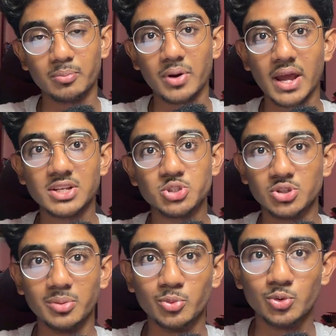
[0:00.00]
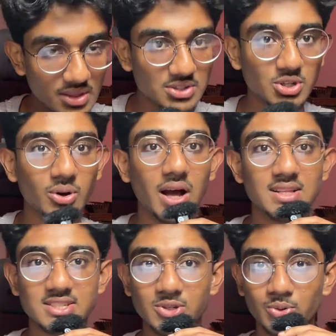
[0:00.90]
brand to the moon. So I'll
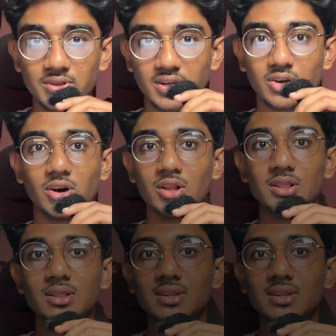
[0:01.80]
see you on the call.